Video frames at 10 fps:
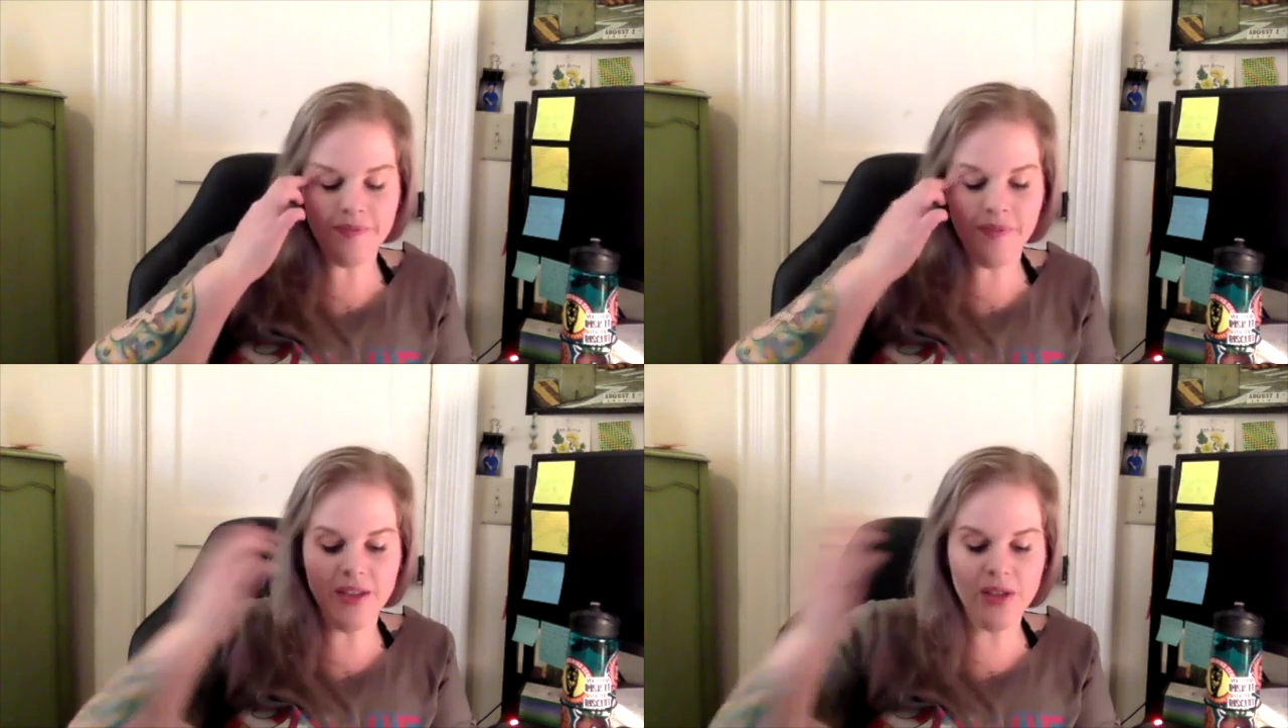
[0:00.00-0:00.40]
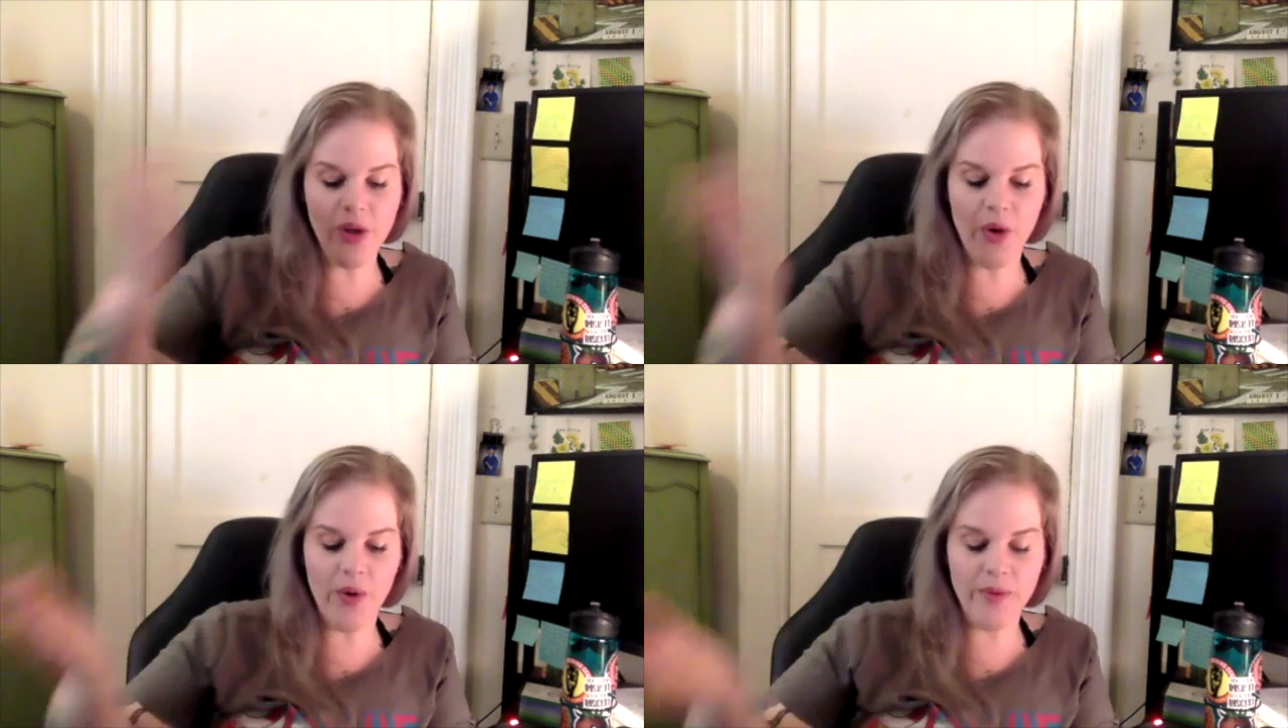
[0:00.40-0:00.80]

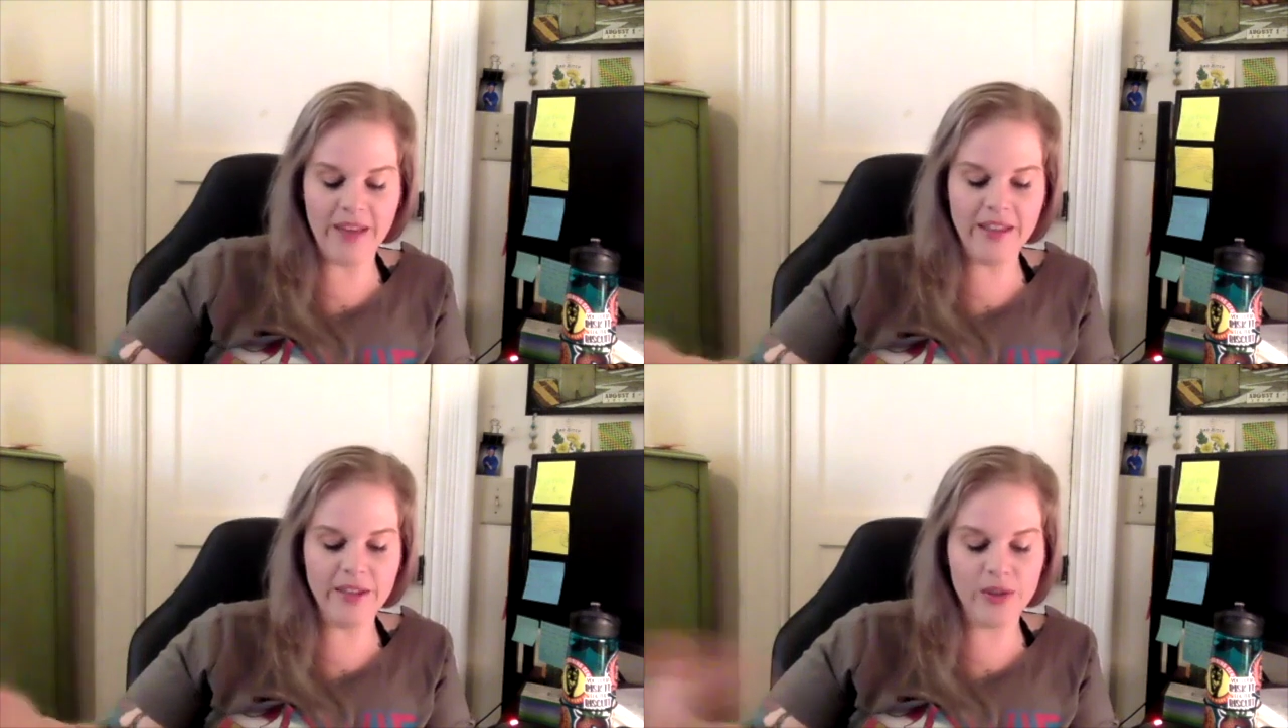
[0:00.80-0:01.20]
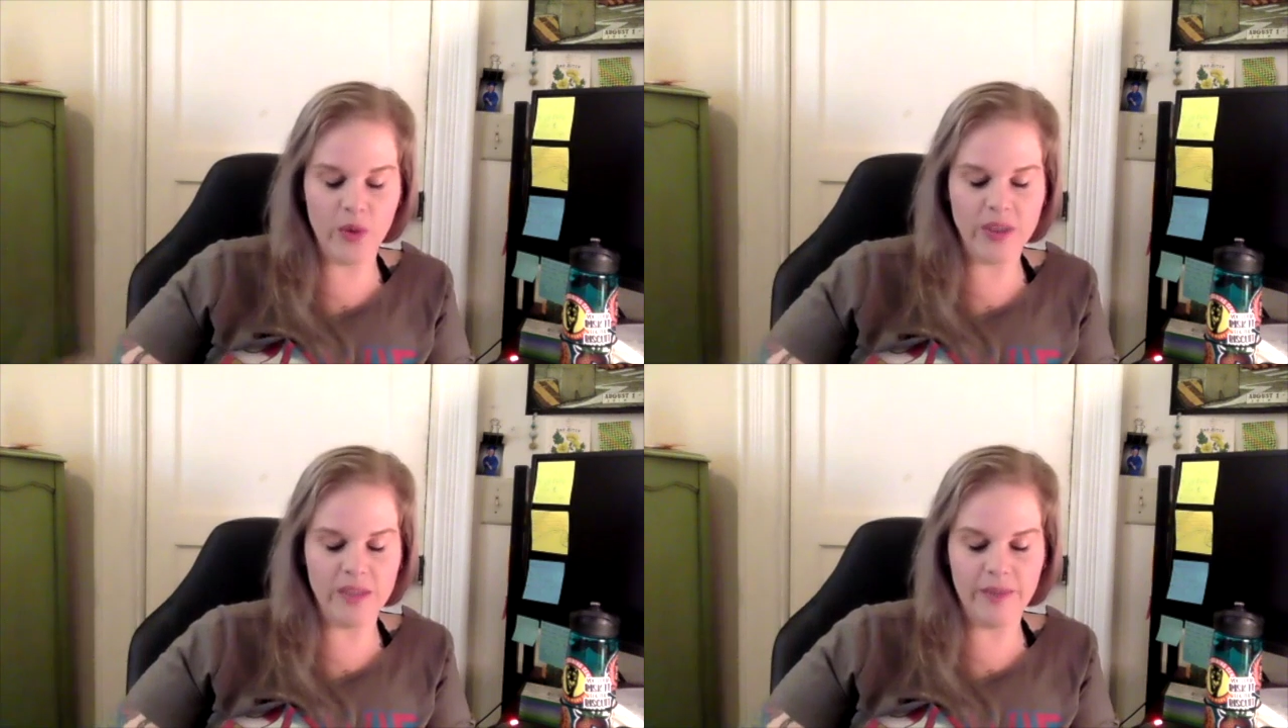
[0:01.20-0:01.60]
So I think there's
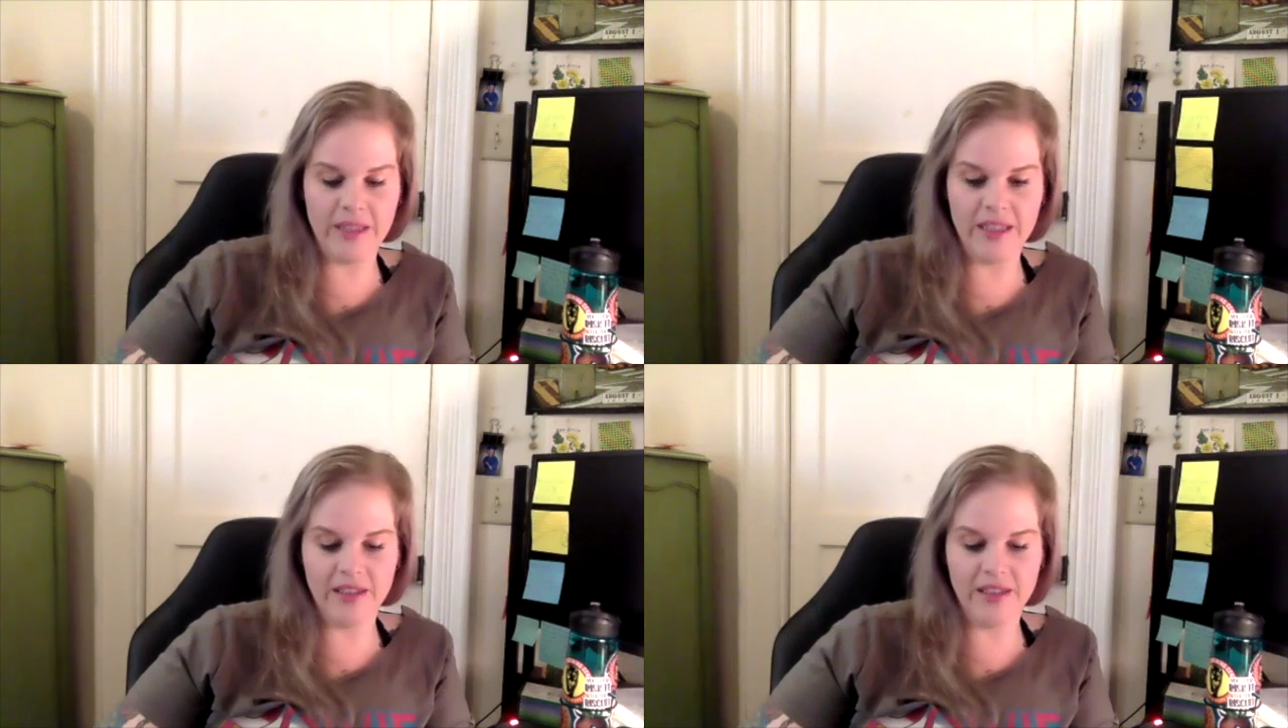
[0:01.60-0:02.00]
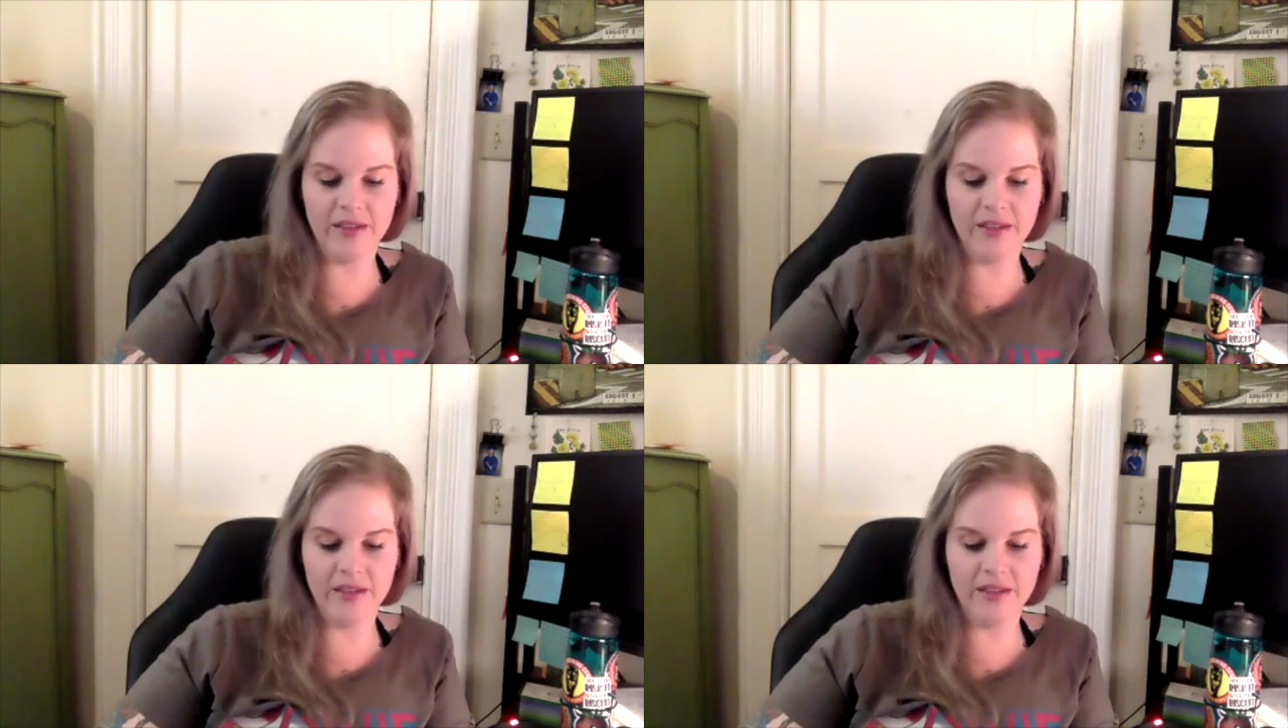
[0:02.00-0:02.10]
always been this